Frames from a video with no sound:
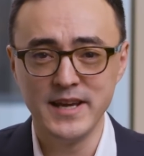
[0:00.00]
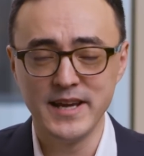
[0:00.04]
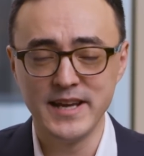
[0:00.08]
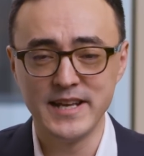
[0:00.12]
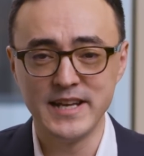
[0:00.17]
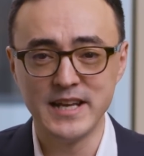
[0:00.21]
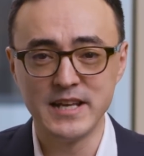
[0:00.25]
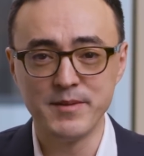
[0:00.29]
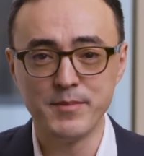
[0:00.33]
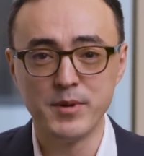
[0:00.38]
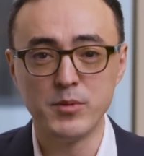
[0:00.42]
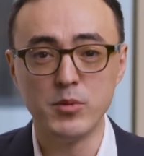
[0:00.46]

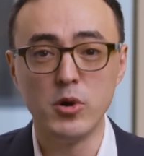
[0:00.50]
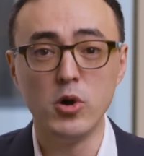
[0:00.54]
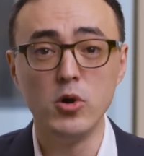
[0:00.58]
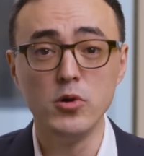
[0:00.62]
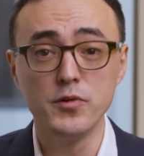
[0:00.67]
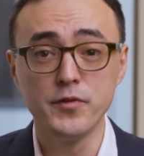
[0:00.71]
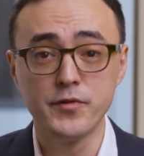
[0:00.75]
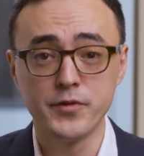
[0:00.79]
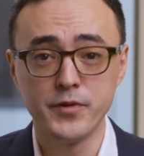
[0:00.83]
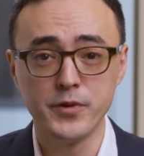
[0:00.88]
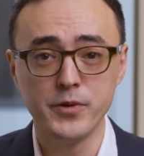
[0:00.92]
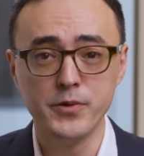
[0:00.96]
and I'm
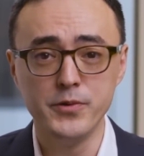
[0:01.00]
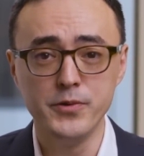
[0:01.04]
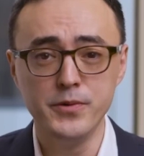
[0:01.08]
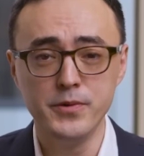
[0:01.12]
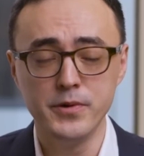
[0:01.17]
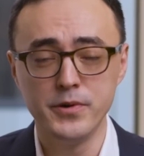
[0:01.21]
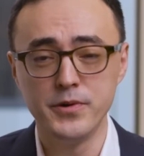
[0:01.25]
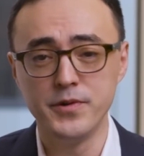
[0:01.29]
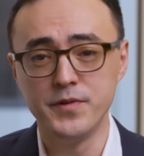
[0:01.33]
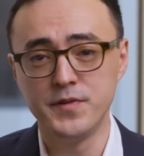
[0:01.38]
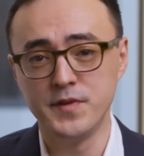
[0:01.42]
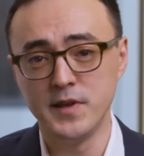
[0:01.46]

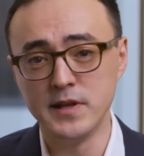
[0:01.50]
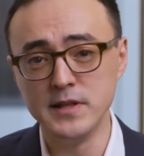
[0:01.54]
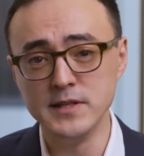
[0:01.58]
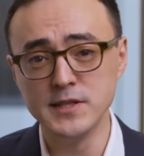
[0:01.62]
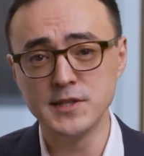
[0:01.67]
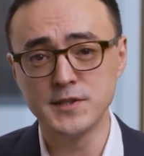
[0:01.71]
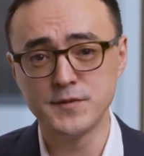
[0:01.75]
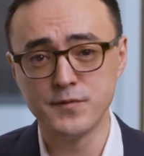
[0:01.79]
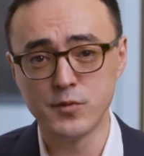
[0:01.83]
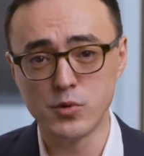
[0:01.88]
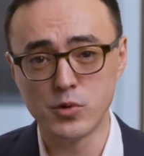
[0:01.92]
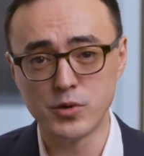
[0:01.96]
also a
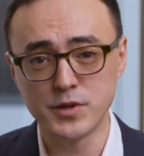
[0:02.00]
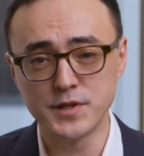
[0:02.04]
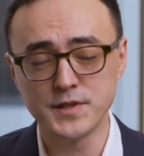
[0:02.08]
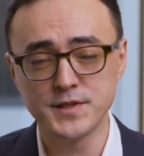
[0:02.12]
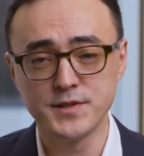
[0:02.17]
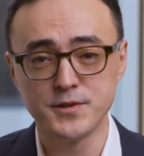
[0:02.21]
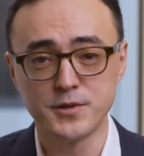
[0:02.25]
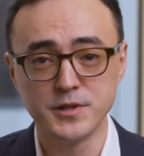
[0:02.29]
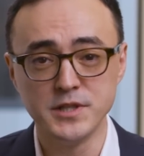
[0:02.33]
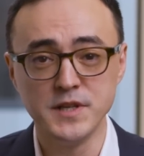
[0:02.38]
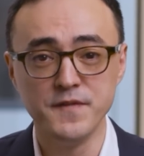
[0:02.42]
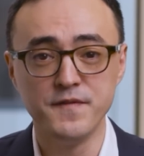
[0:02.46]
Salesforce
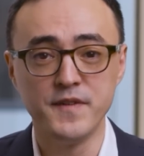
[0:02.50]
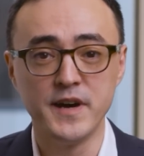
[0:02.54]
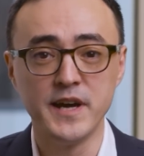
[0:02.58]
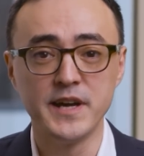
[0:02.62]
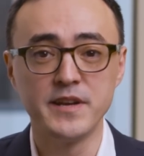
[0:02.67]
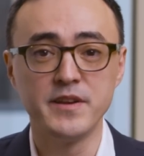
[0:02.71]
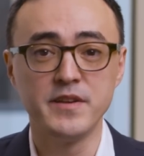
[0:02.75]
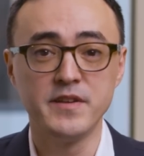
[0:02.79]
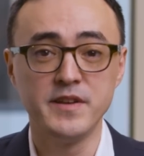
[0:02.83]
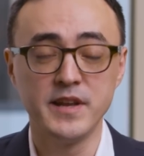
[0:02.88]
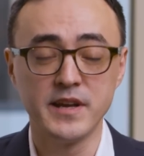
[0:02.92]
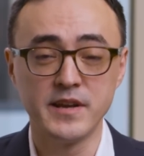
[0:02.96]

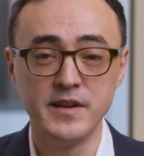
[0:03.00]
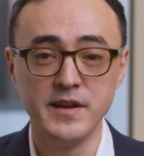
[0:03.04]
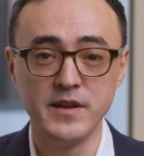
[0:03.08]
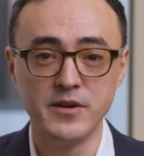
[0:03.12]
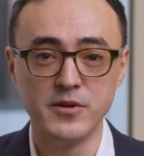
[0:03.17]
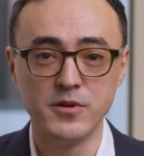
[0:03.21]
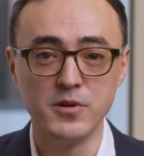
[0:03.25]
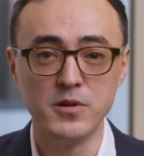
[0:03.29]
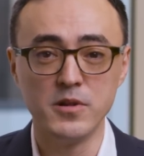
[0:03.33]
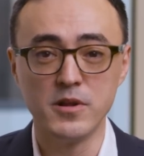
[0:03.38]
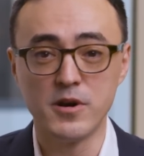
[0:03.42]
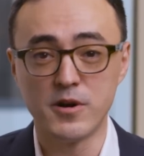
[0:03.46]
certified
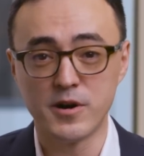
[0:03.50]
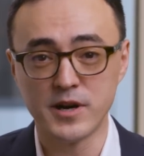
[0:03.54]
technical